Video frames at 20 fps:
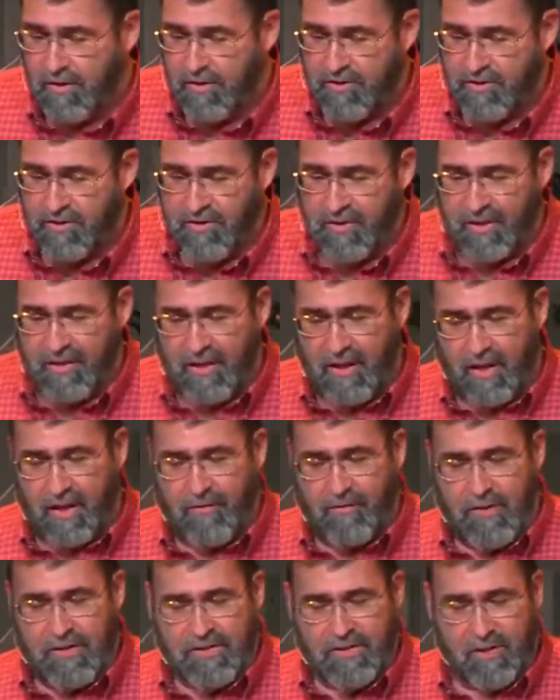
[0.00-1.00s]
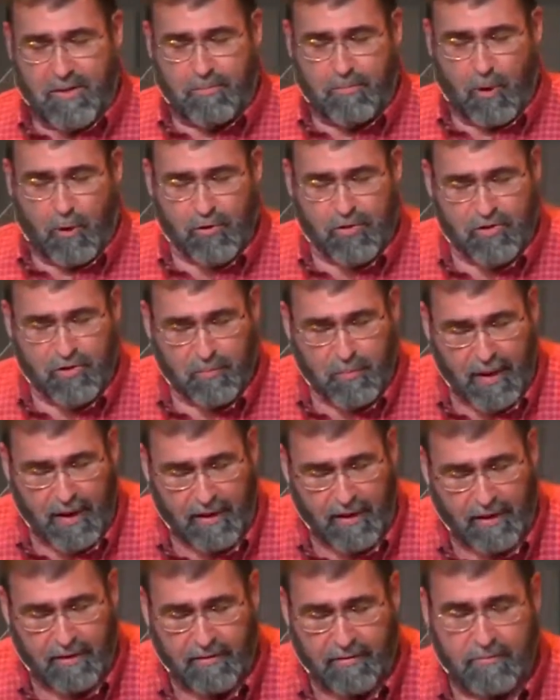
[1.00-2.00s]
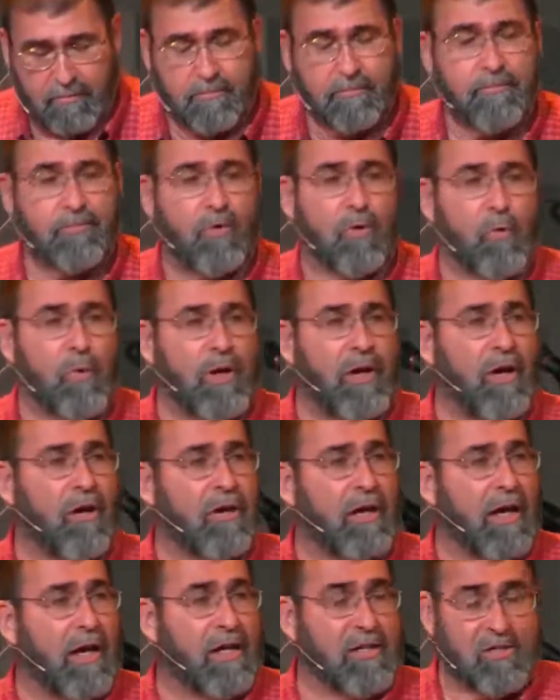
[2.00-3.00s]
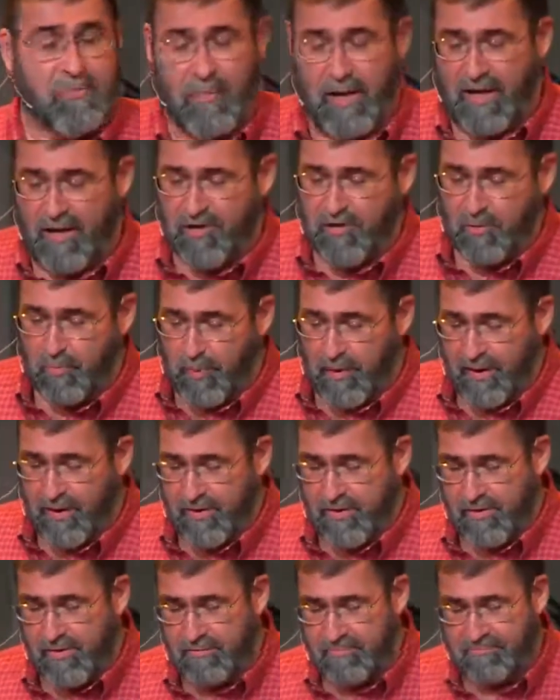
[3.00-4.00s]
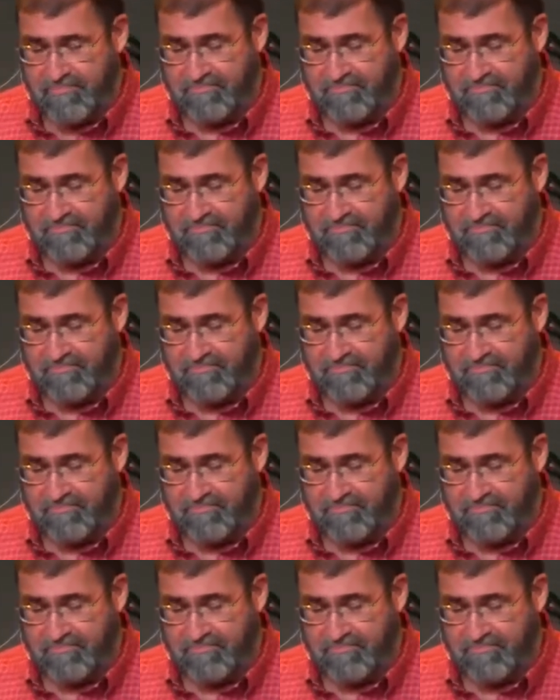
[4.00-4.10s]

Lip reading: so that none of us can boast about it, for we are God's masterpiece.